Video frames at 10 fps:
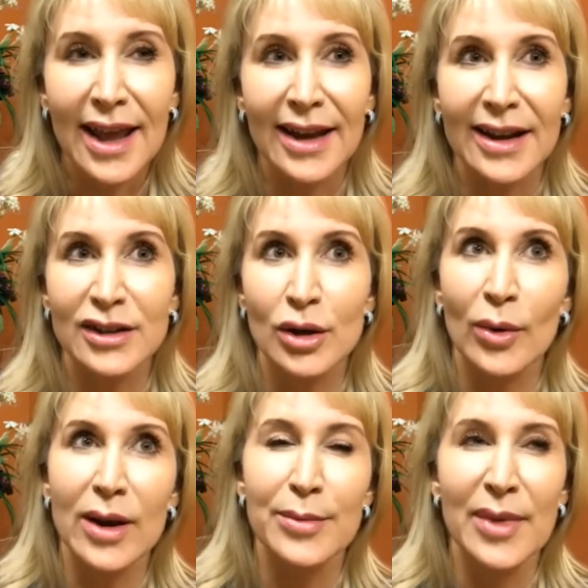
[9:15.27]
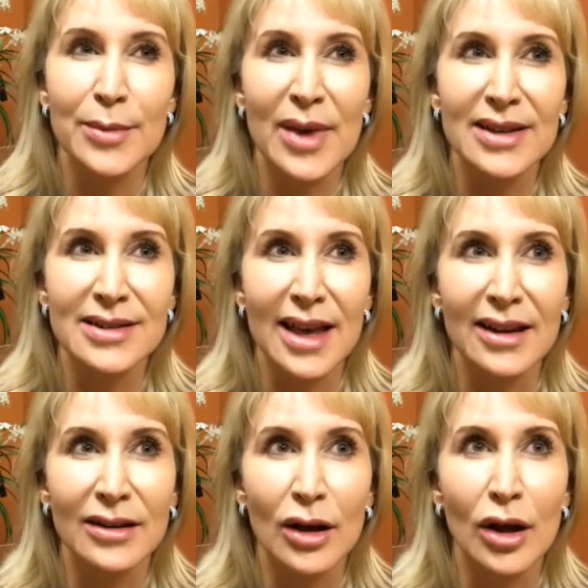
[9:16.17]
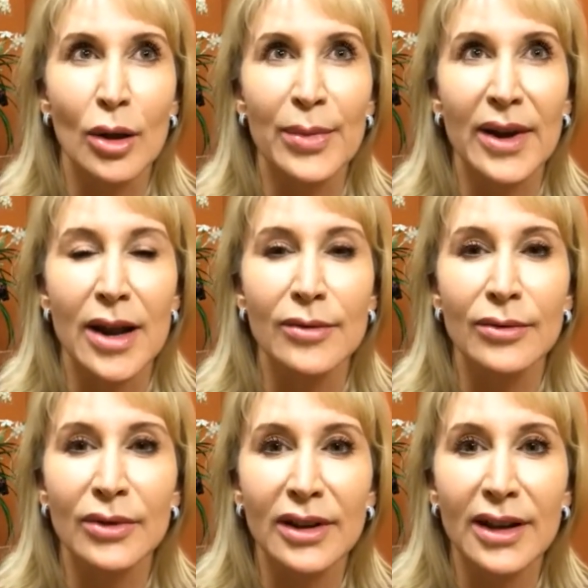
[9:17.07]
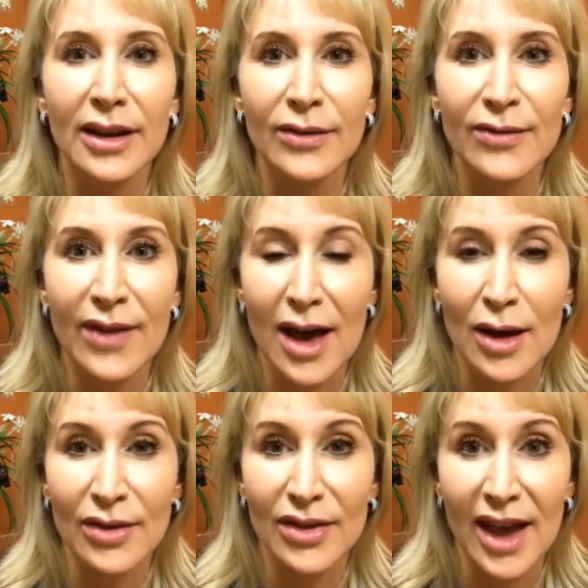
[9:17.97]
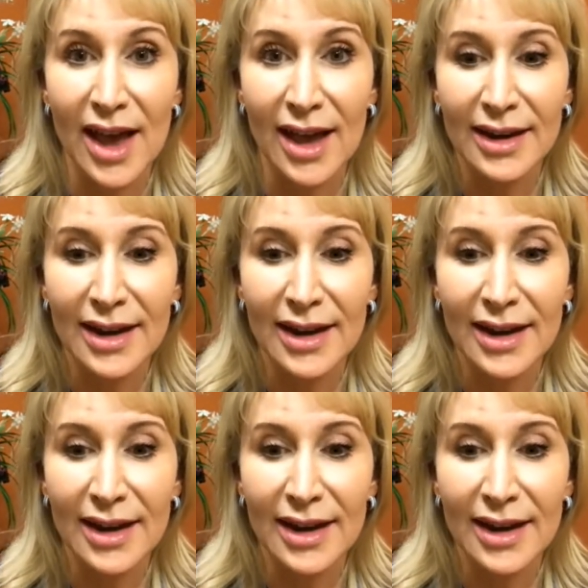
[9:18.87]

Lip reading: and I don't want to minimize that at all, but I really found that